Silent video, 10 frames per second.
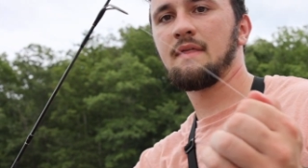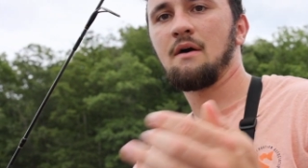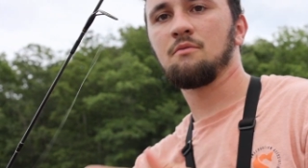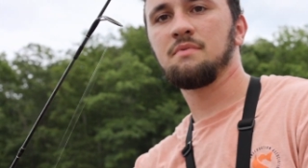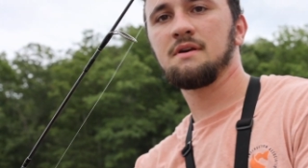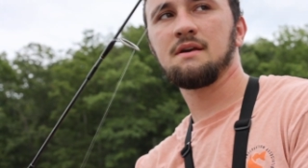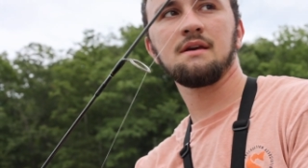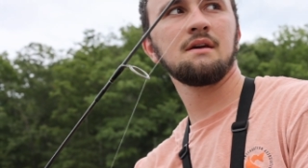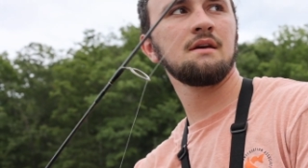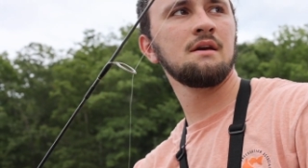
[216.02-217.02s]
that would
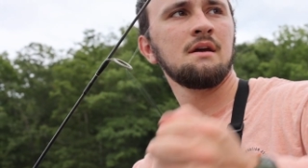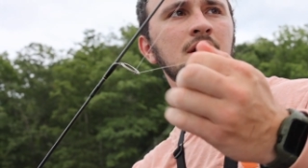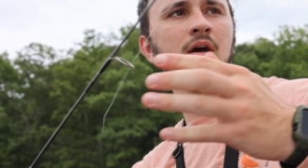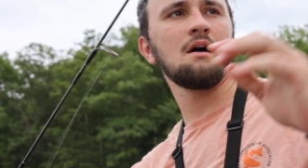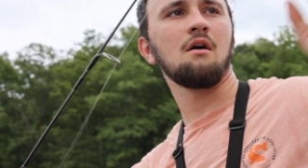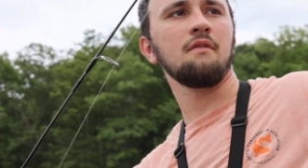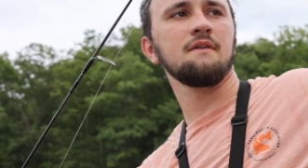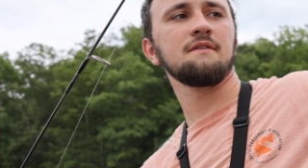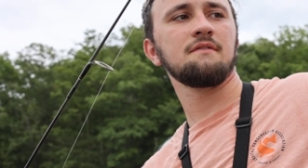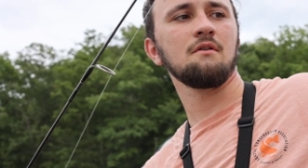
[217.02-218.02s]
be on
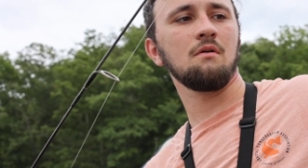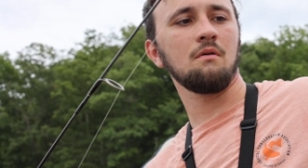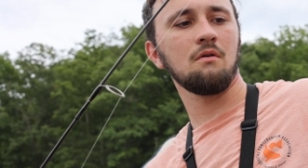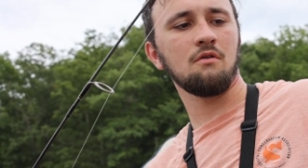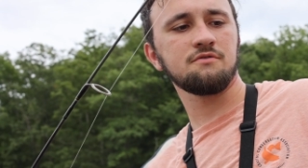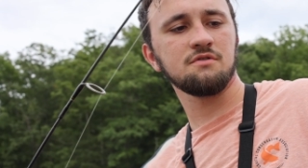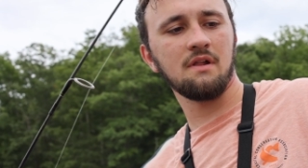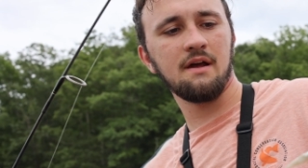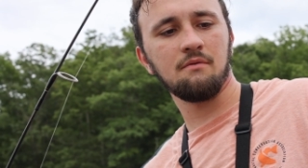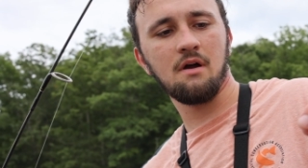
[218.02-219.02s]
this little
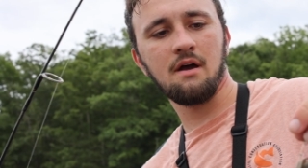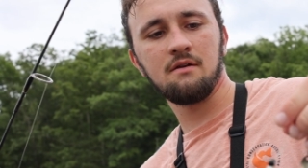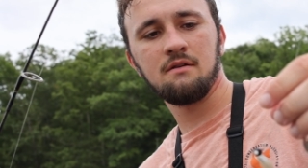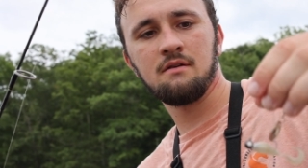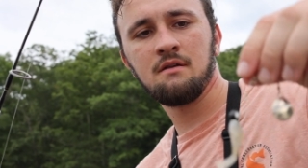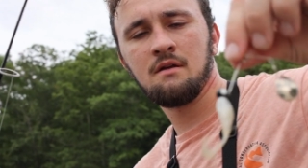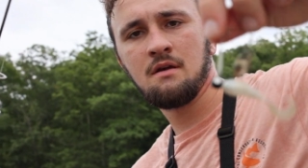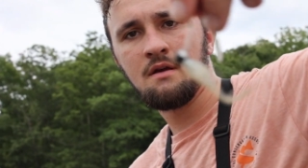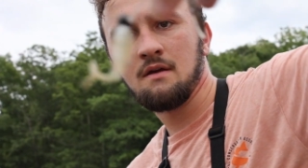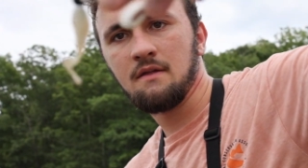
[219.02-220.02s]
ultralight rod.
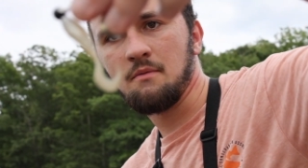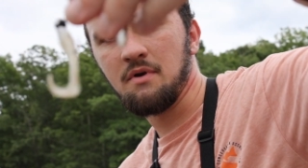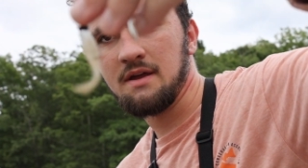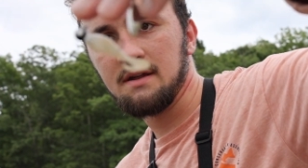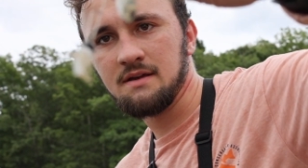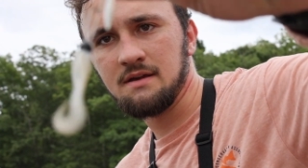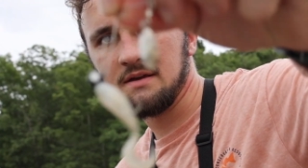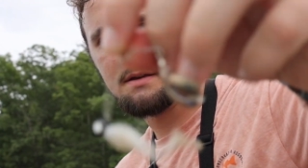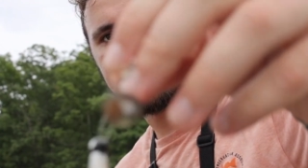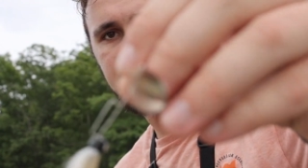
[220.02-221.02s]
The bait
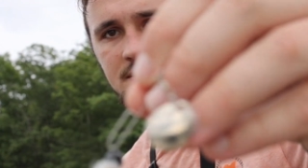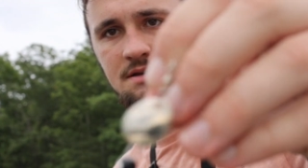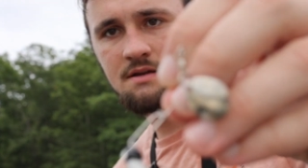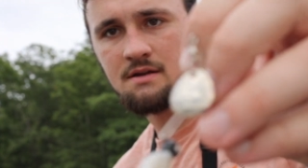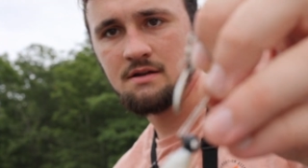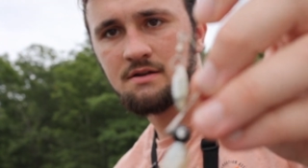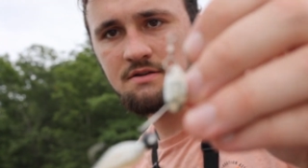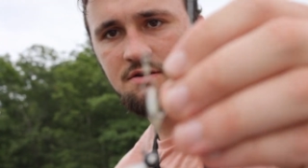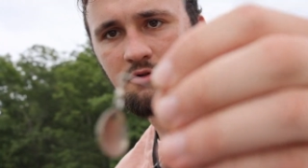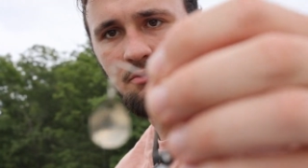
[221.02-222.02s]
is
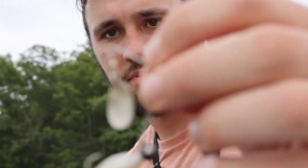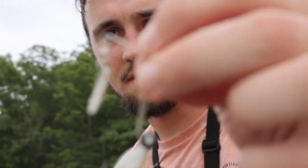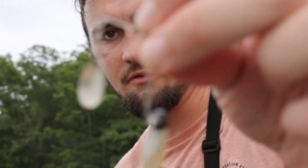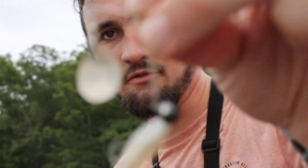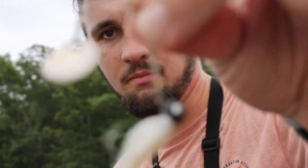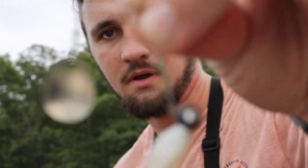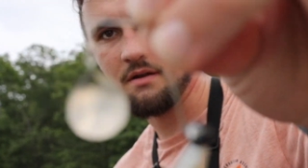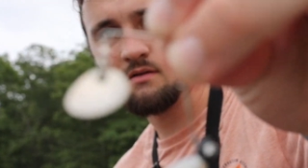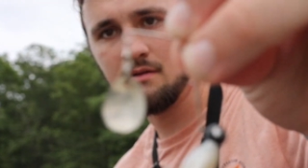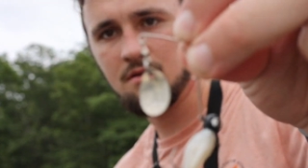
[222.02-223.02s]
just a little beetle spin.